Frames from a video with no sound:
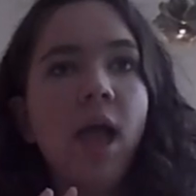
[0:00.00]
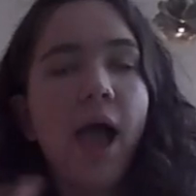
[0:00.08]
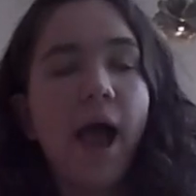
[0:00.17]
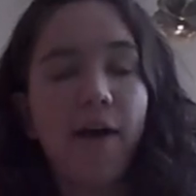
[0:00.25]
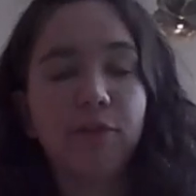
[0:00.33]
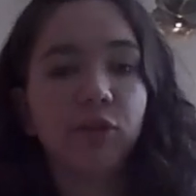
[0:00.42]

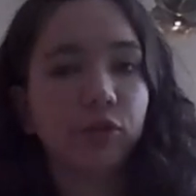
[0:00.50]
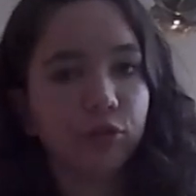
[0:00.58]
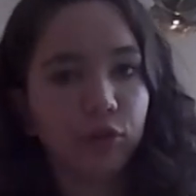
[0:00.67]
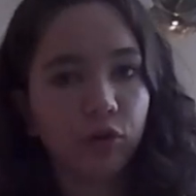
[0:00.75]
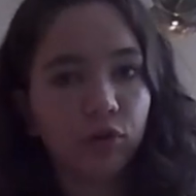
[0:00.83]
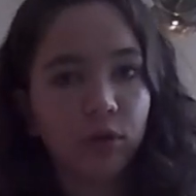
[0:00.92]
after
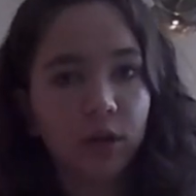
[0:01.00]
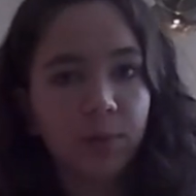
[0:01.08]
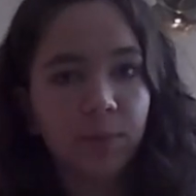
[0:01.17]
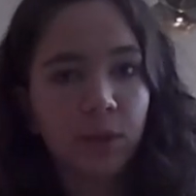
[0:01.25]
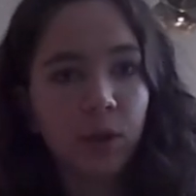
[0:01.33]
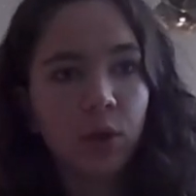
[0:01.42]
surgery,
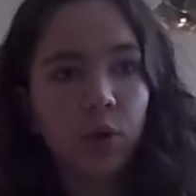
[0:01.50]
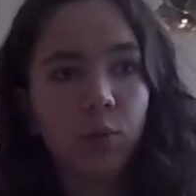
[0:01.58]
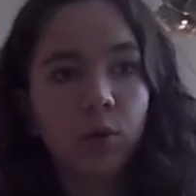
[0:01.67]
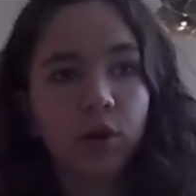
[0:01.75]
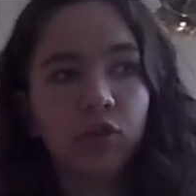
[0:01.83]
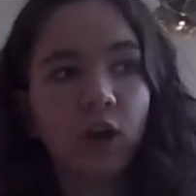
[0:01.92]

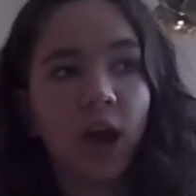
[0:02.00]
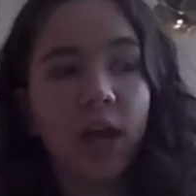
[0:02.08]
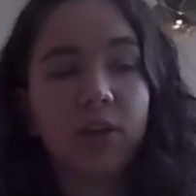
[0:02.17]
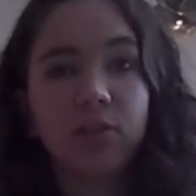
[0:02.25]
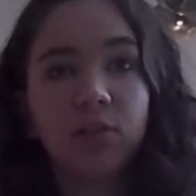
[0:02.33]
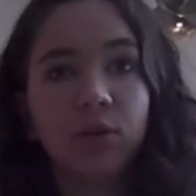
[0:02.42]
which
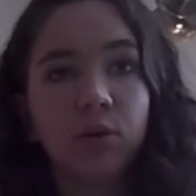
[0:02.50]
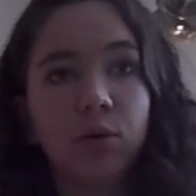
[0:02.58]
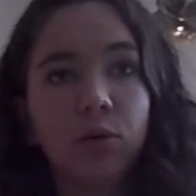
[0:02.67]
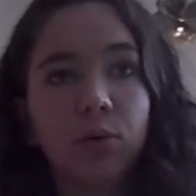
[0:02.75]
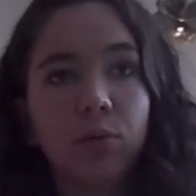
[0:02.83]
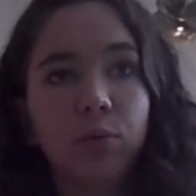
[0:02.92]
I,
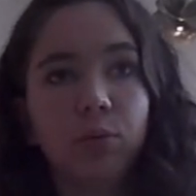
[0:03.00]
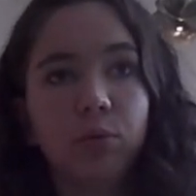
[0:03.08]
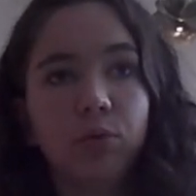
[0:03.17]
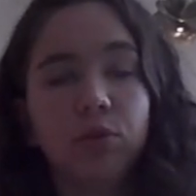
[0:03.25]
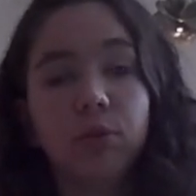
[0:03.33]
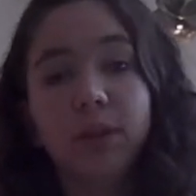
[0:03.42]
so
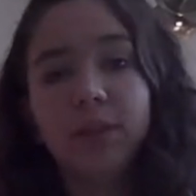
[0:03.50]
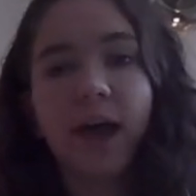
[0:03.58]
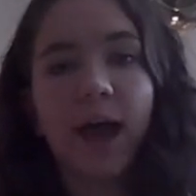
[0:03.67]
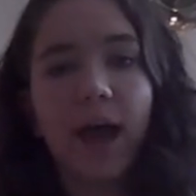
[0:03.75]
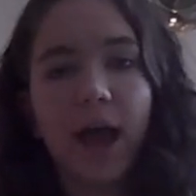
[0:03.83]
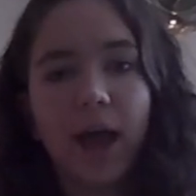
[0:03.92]
doing
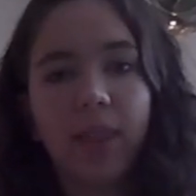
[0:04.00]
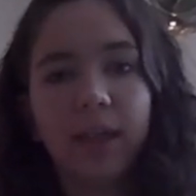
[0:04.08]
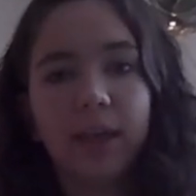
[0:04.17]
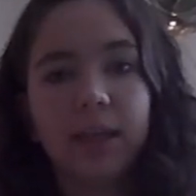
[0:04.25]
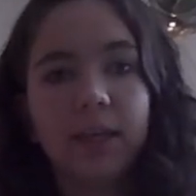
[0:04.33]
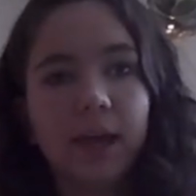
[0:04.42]
that, I
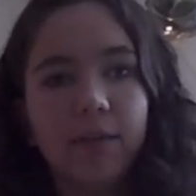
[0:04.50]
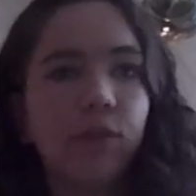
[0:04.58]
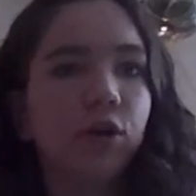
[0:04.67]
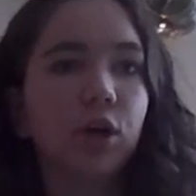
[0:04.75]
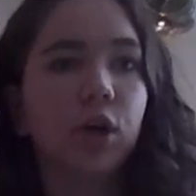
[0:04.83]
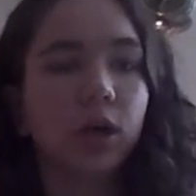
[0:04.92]
like
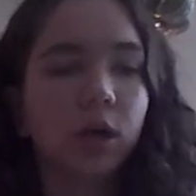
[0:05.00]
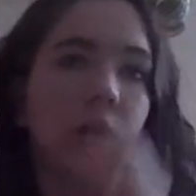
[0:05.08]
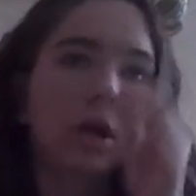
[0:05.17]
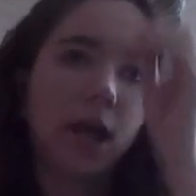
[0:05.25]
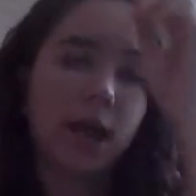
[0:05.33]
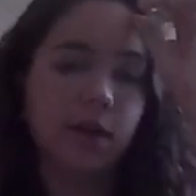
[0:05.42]
never
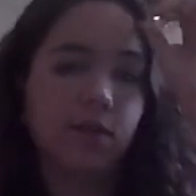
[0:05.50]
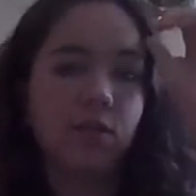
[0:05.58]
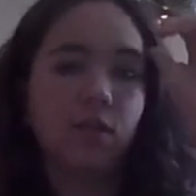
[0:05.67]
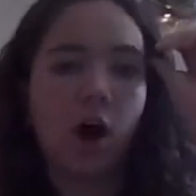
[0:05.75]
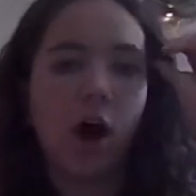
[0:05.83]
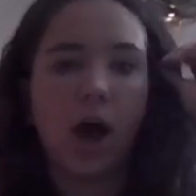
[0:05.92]
kind of
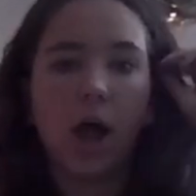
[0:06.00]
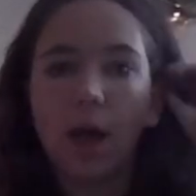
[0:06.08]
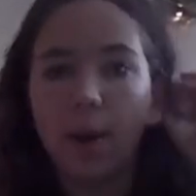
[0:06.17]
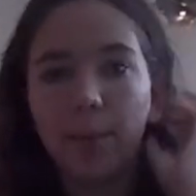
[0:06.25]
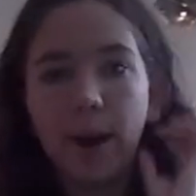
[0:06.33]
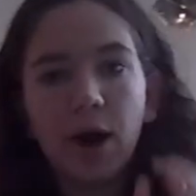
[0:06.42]
thought
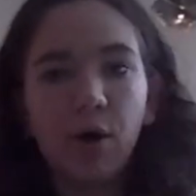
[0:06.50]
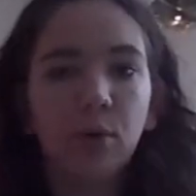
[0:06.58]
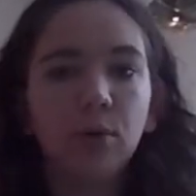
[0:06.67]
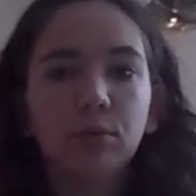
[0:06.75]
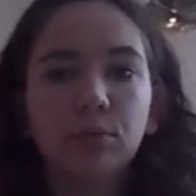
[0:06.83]
about